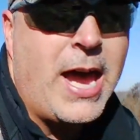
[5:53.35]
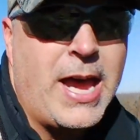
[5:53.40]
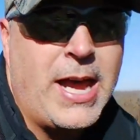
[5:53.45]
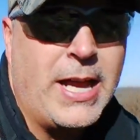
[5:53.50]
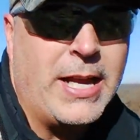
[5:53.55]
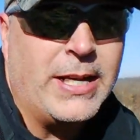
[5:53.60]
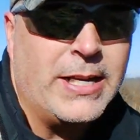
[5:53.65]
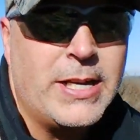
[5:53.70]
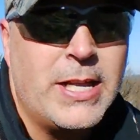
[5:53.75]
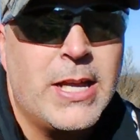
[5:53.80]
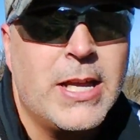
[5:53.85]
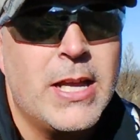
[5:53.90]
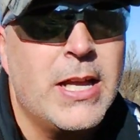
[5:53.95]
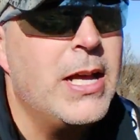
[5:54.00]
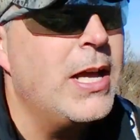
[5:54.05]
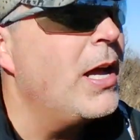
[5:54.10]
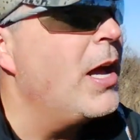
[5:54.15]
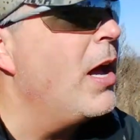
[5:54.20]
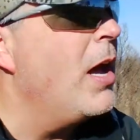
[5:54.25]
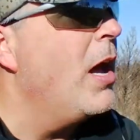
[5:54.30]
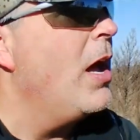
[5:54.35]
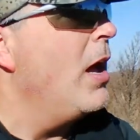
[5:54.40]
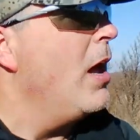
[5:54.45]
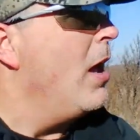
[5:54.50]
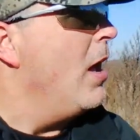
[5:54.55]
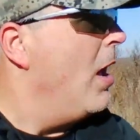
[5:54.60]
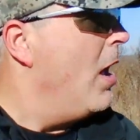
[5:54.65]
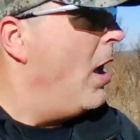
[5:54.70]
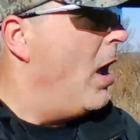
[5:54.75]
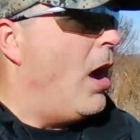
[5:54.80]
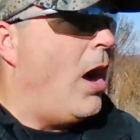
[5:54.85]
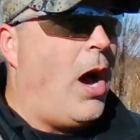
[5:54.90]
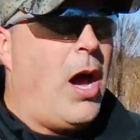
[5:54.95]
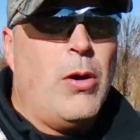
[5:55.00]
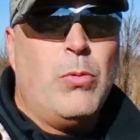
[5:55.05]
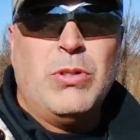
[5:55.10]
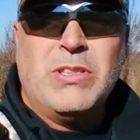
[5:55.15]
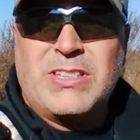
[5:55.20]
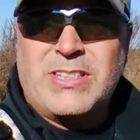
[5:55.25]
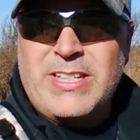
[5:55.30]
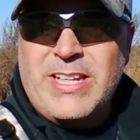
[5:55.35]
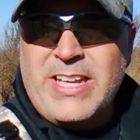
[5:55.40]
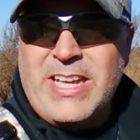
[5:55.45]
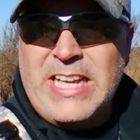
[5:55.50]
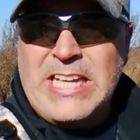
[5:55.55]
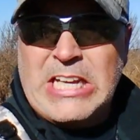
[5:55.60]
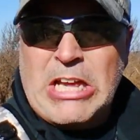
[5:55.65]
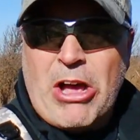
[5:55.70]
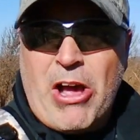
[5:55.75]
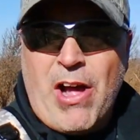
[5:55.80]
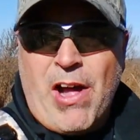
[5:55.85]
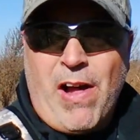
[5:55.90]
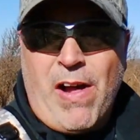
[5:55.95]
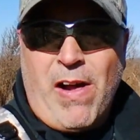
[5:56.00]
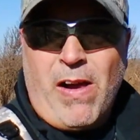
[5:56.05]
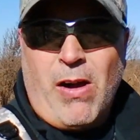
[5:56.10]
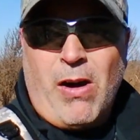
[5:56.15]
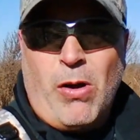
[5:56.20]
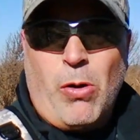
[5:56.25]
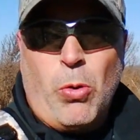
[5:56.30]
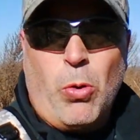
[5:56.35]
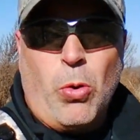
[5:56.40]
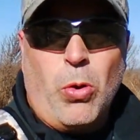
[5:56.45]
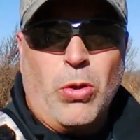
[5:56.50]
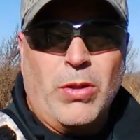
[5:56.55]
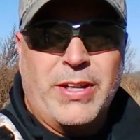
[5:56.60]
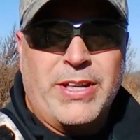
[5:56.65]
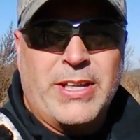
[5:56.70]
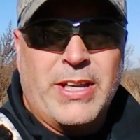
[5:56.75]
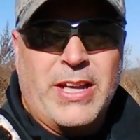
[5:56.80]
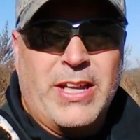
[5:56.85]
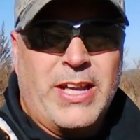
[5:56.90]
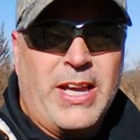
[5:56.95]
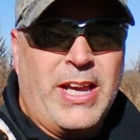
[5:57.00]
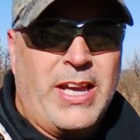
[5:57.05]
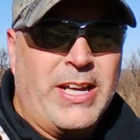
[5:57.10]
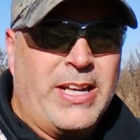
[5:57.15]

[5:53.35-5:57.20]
and I was digging a hole in it,